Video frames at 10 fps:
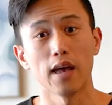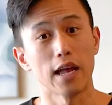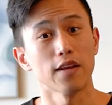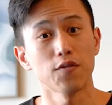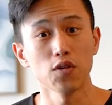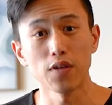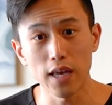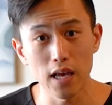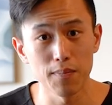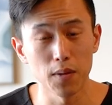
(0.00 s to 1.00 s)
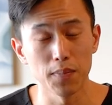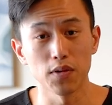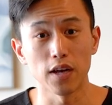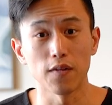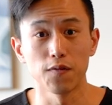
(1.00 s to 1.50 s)
And if you're thinking about
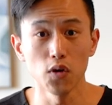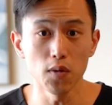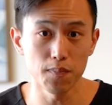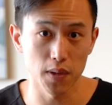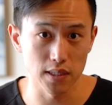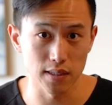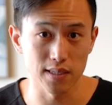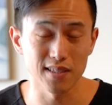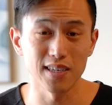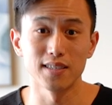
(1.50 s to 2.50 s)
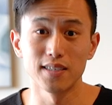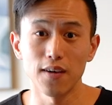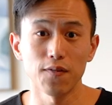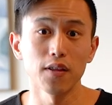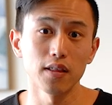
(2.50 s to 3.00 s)
building a food business, then
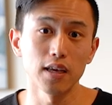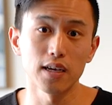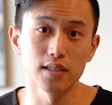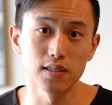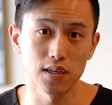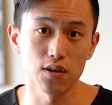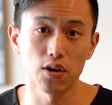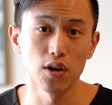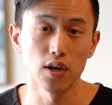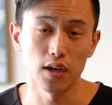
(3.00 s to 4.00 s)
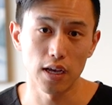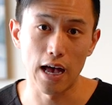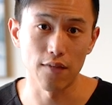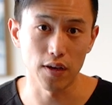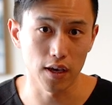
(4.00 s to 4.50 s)
definitely consider
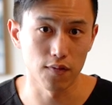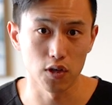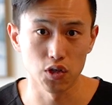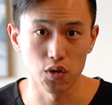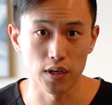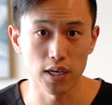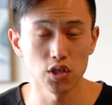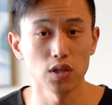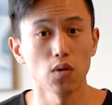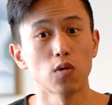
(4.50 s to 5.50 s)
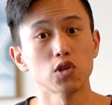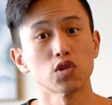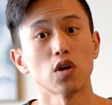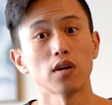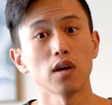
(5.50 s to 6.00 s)
having a virtual kitchen or
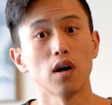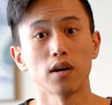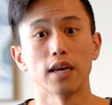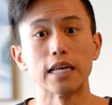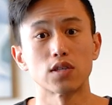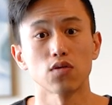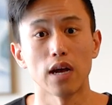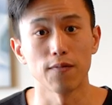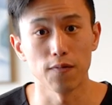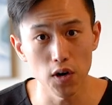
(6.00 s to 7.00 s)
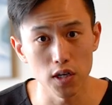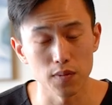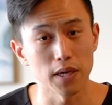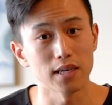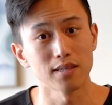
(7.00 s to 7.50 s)
starting on Instagram
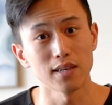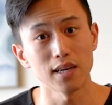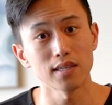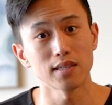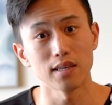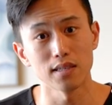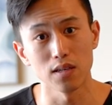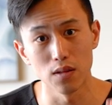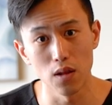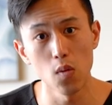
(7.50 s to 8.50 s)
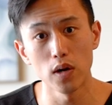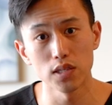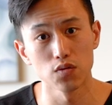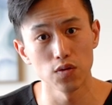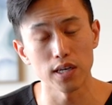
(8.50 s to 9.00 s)
first, because this is the
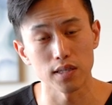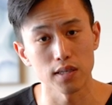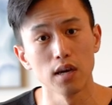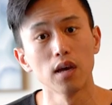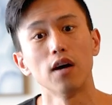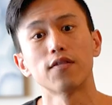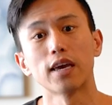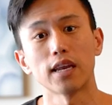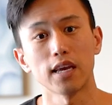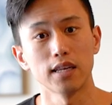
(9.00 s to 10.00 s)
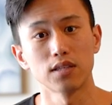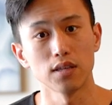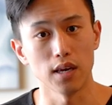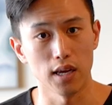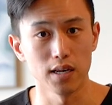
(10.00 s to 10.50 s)
lowest risk of getting into
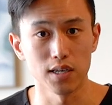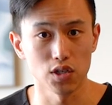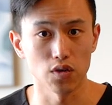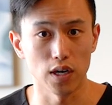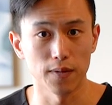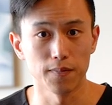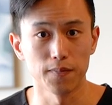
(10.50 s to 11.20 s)
the industry.